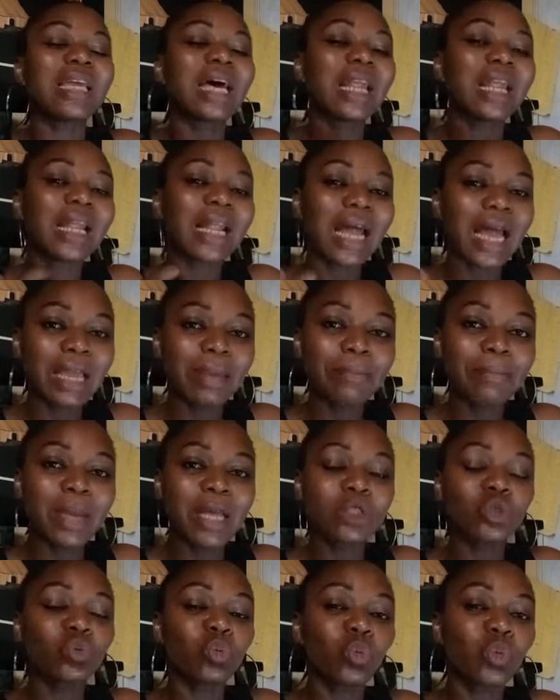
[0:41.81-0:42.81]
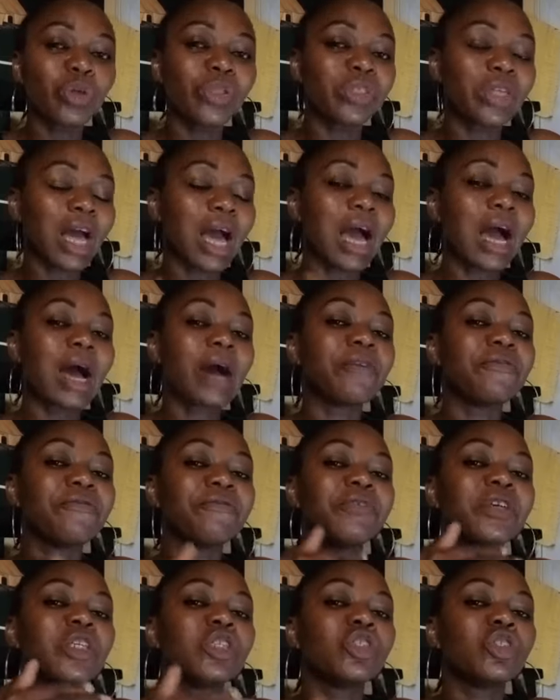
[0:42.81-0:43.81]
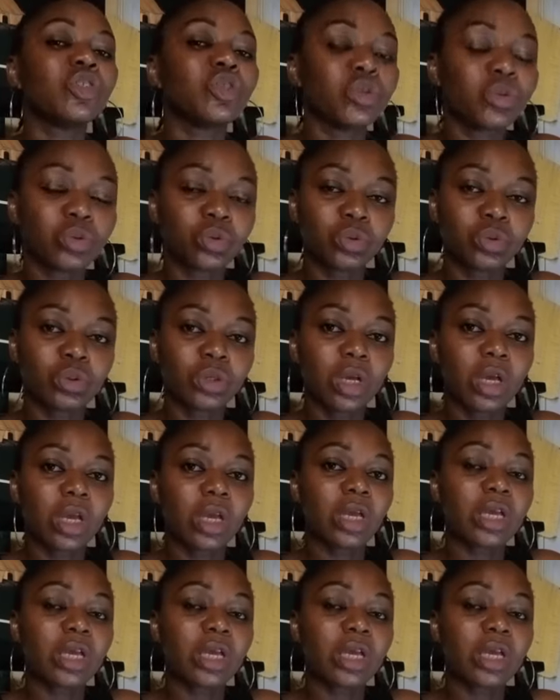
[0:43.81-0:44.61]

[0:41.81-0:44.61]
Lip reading: alignment with our vision,